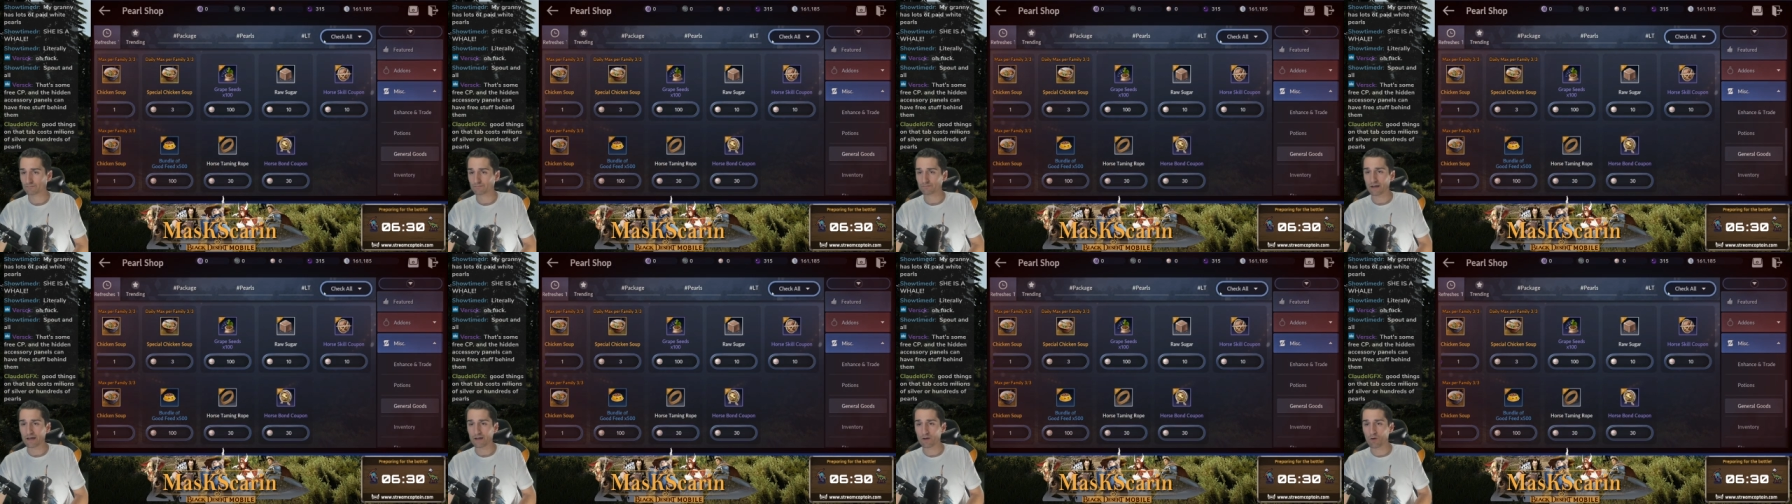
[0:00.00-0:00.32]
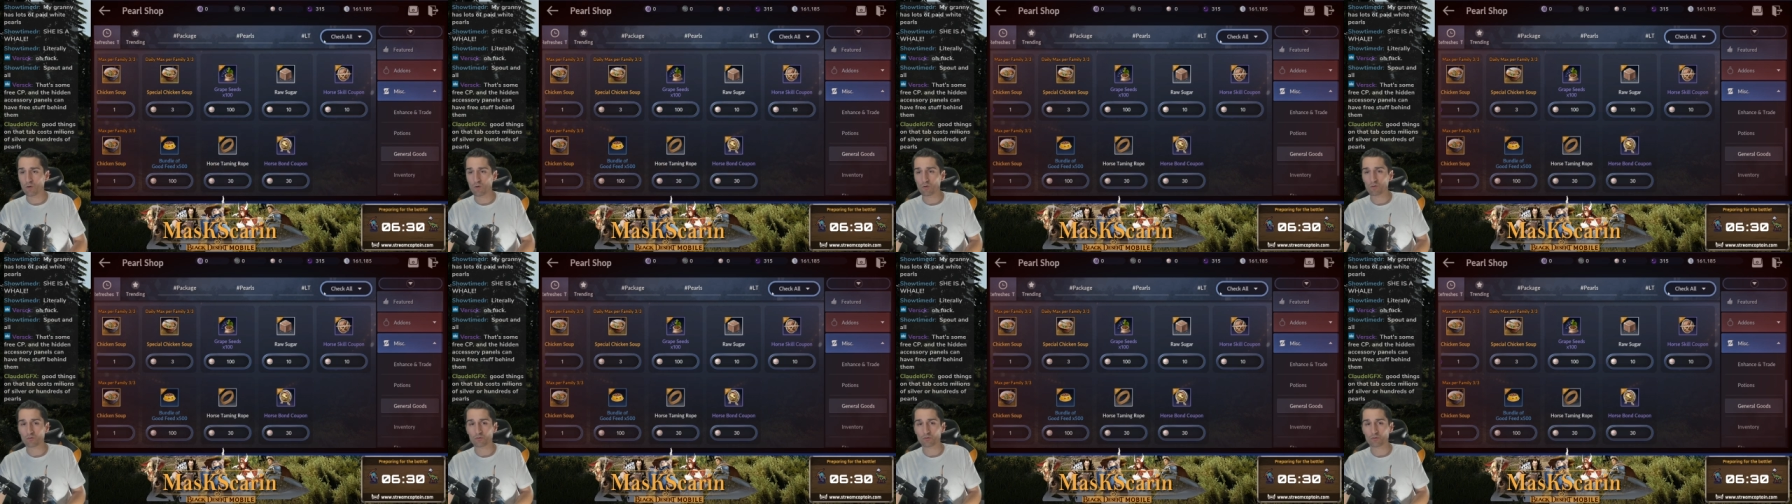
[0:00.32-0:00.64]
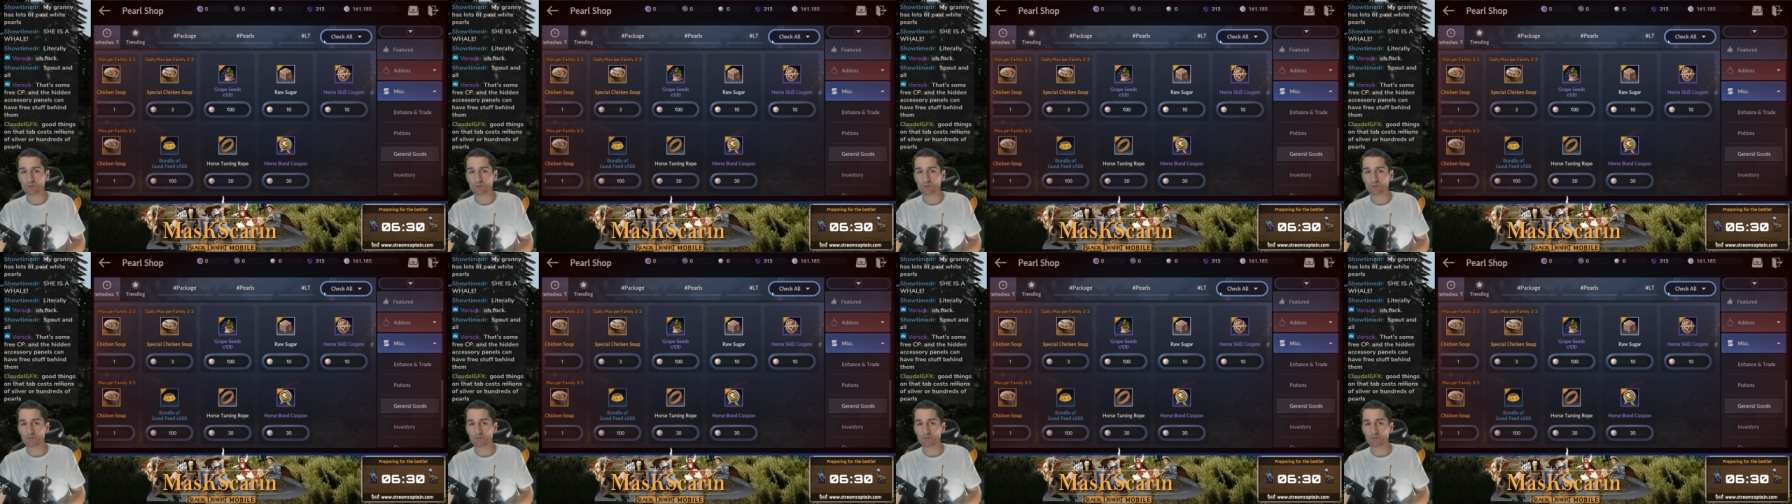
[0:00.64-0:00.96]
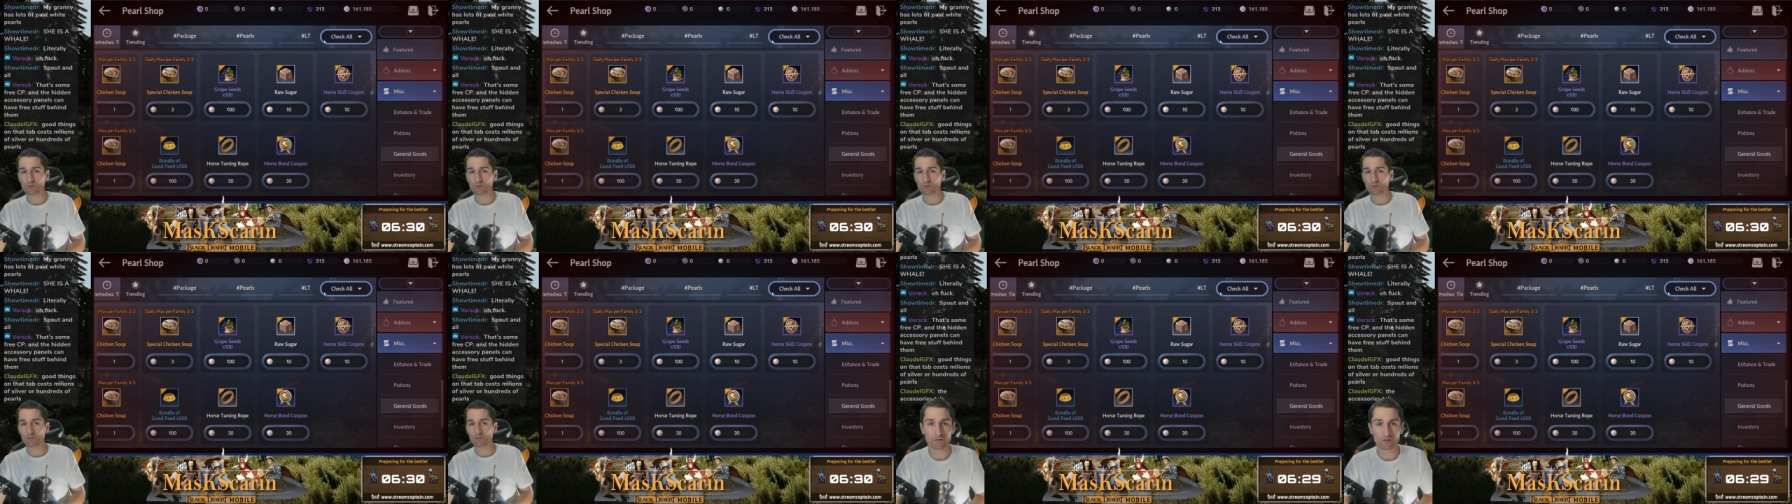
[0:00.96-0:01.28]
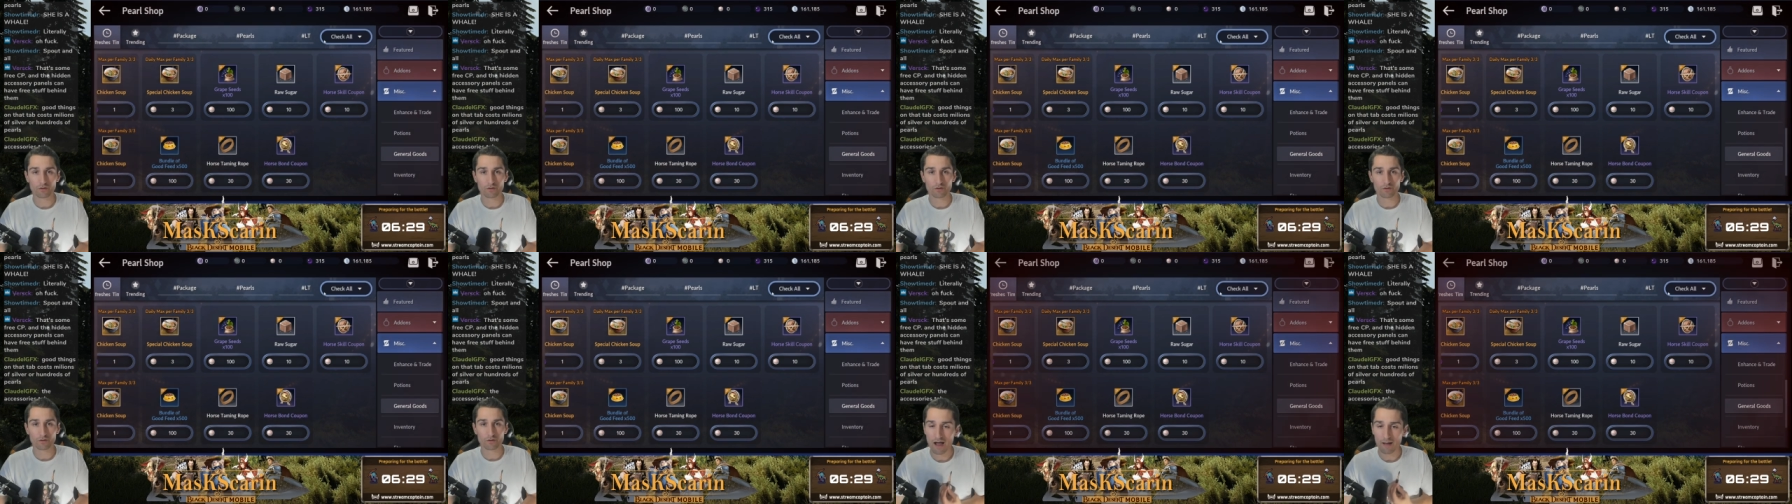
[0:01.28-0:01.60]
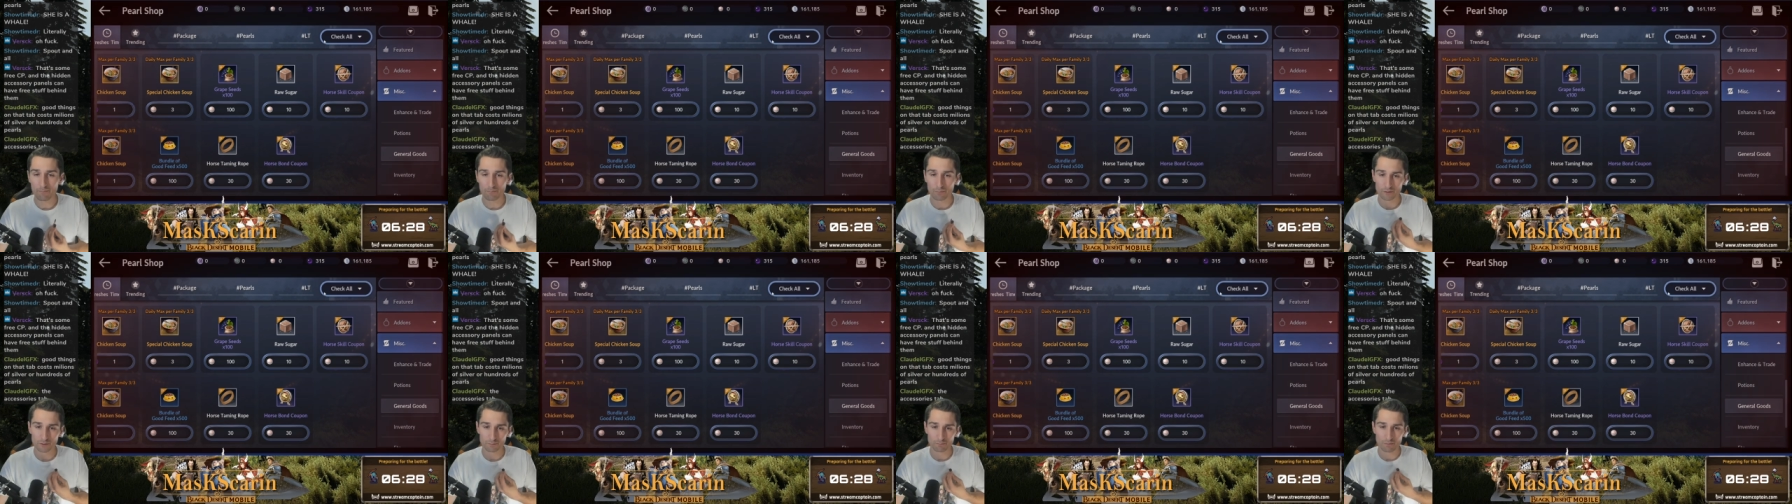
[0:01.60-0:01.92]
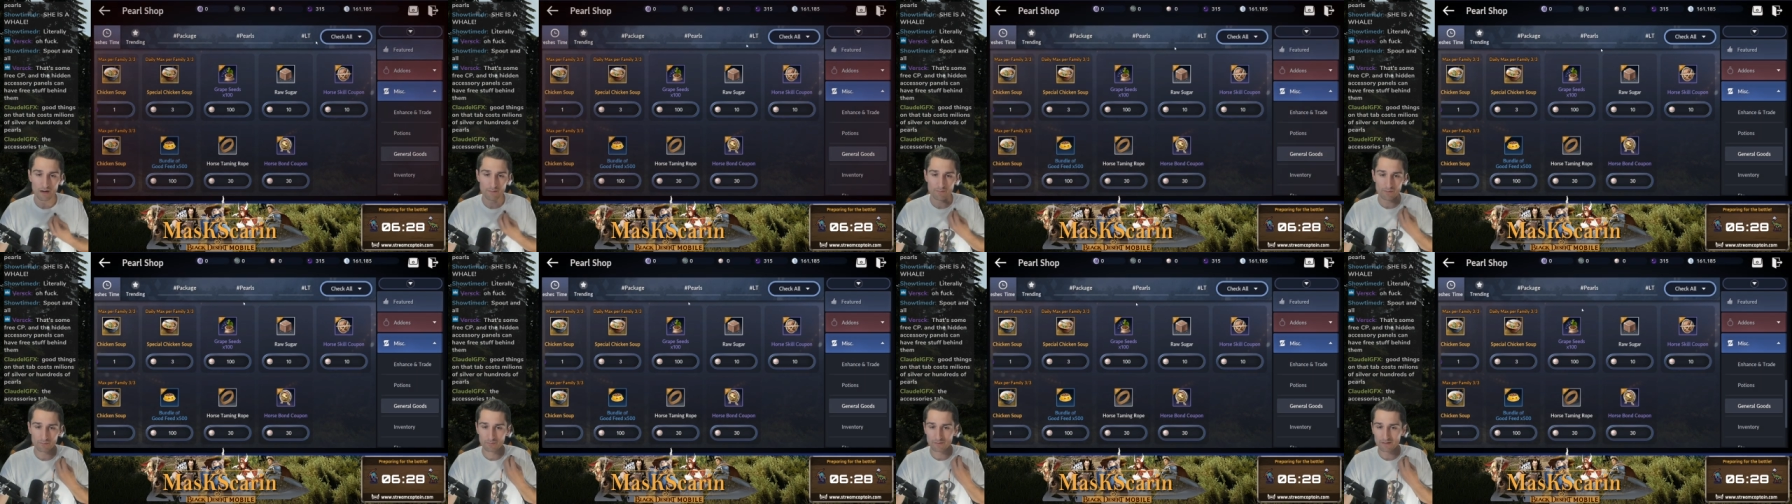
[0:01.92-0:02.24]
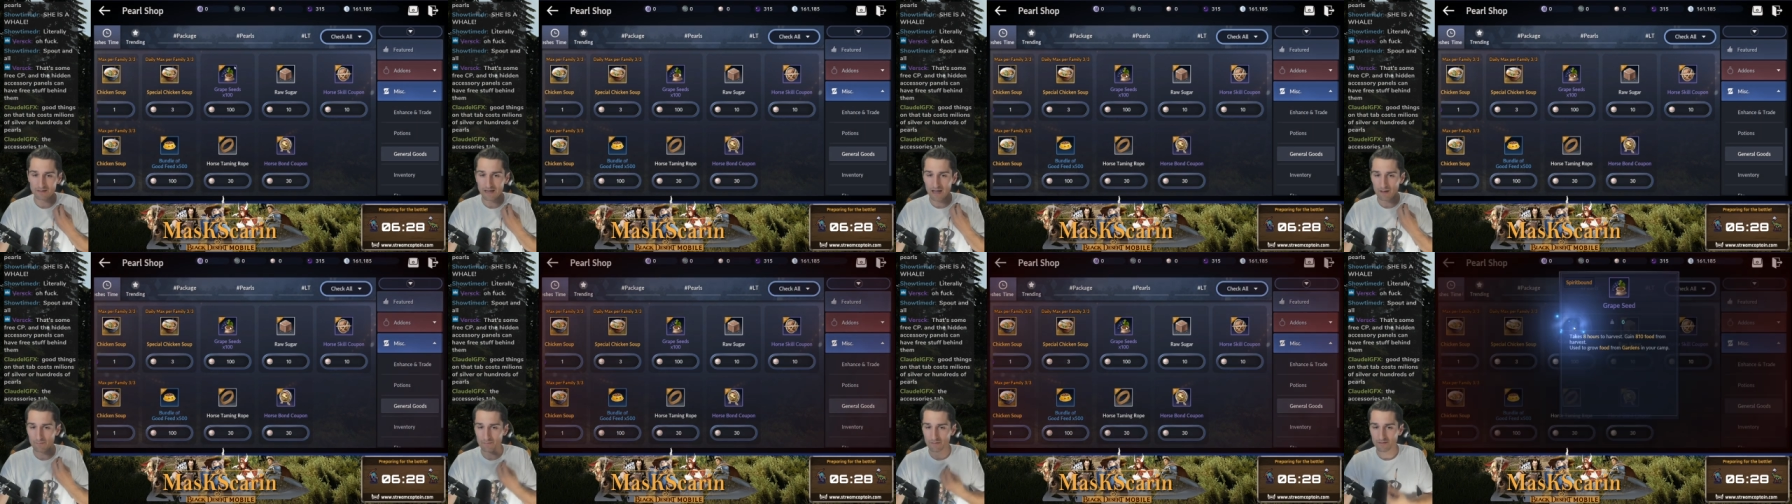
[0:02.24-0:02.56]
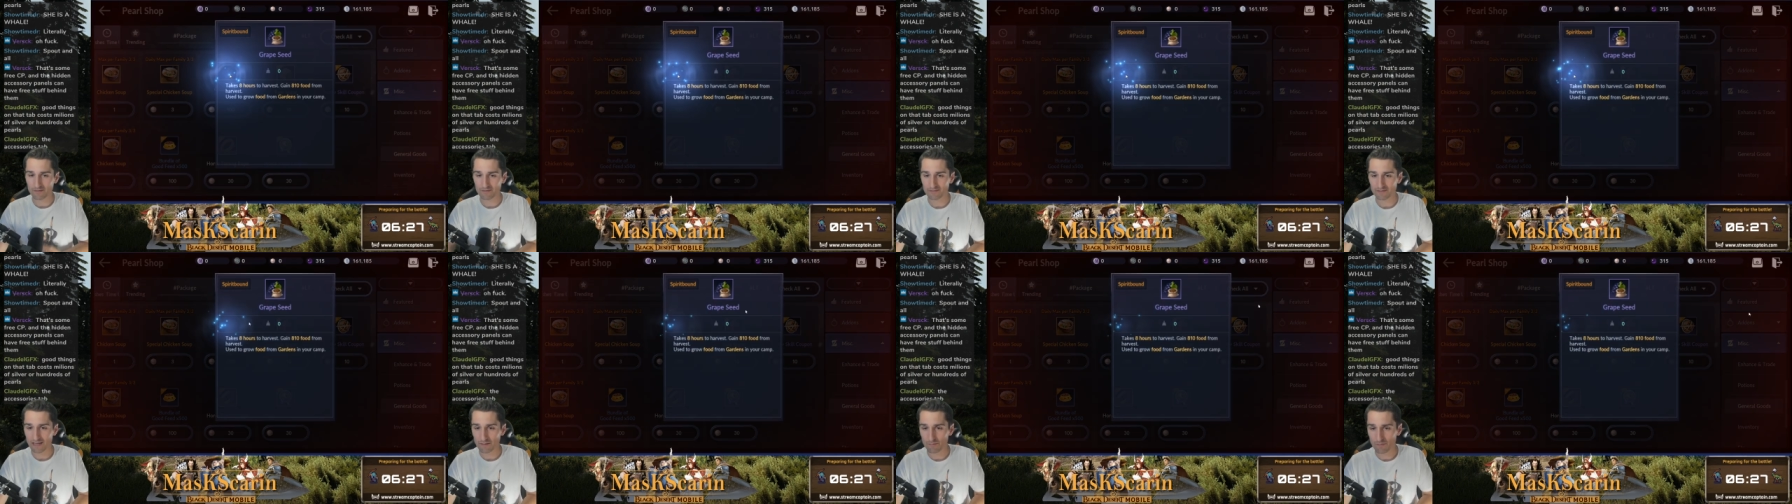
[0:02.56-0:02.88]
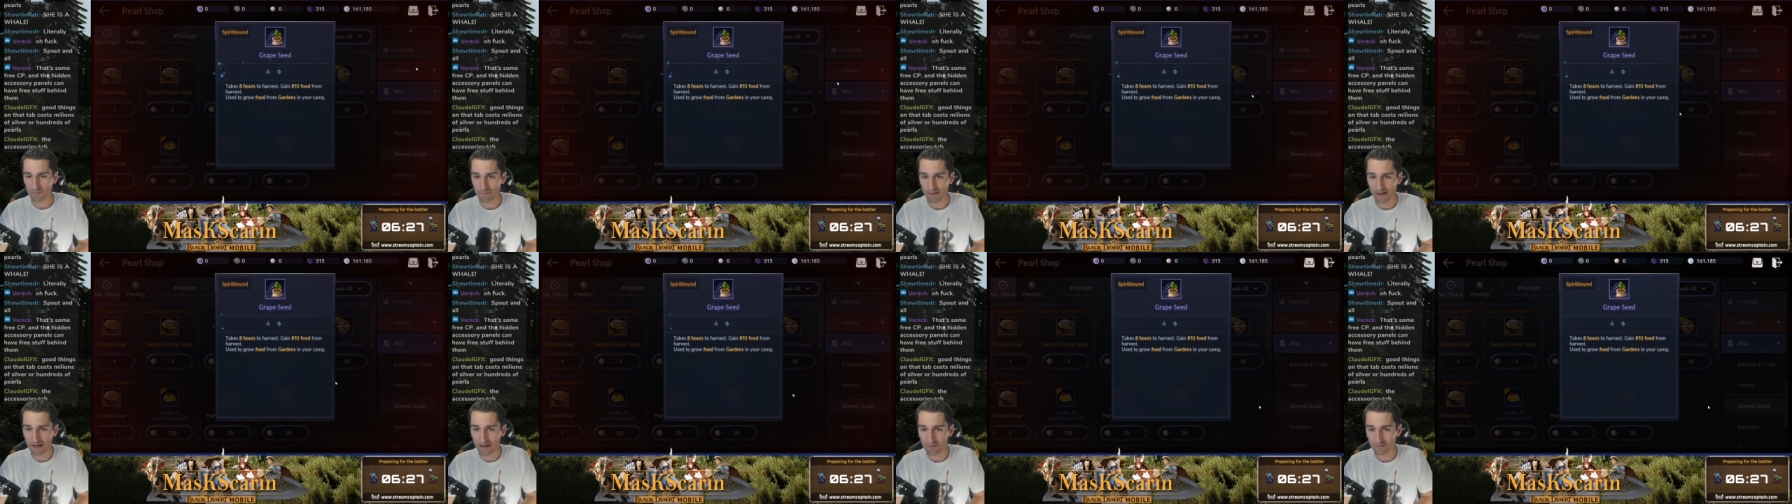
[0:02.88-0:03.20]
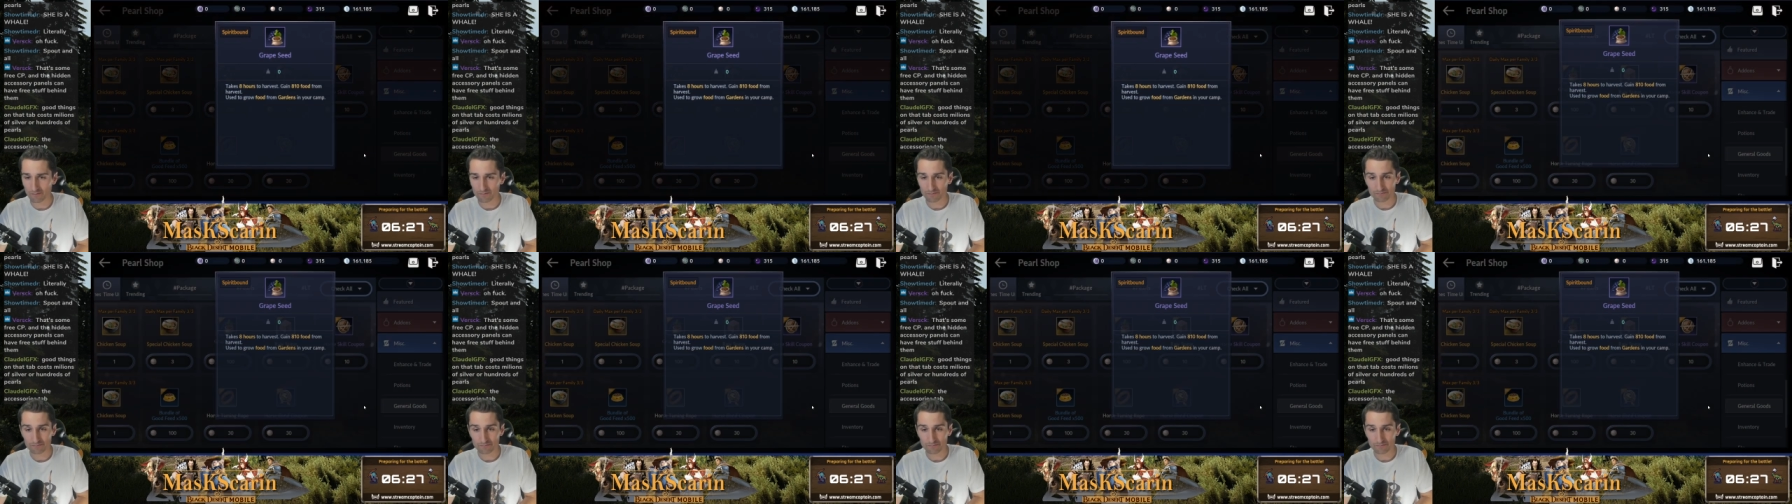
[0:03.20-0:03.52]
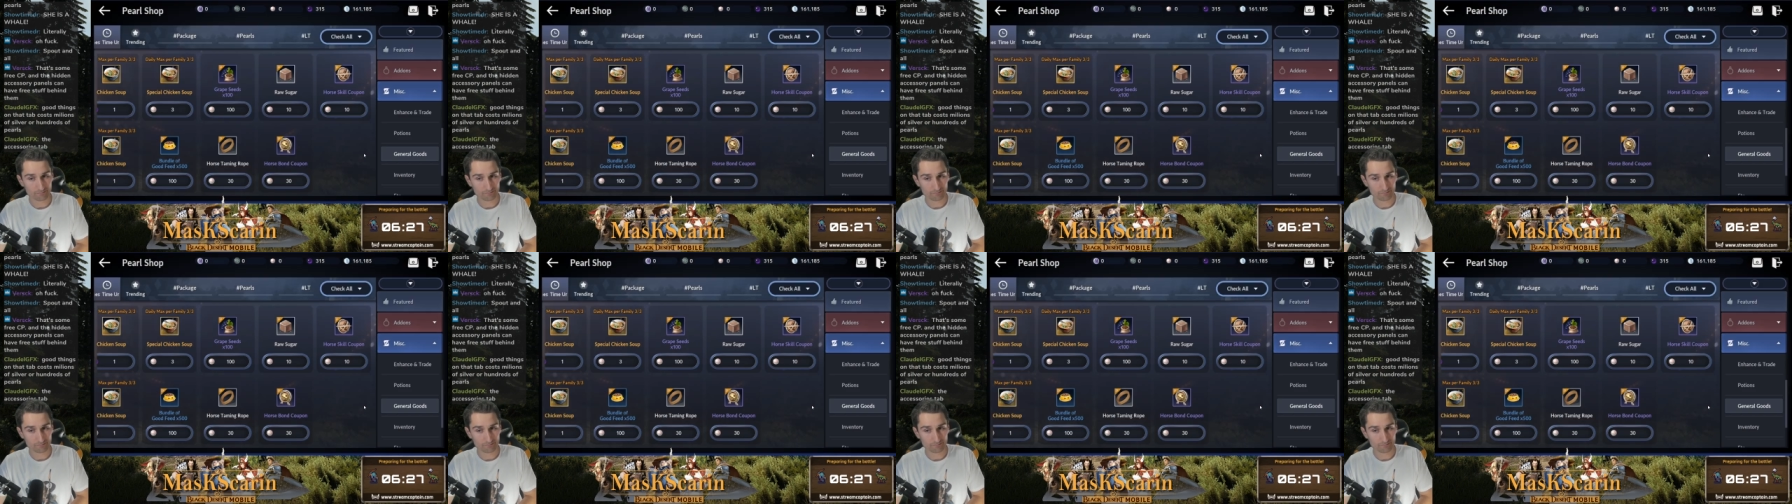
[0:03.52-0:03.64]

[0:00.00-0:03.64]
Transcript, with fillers: my whole day's worth of crop, which probably got me the same amount,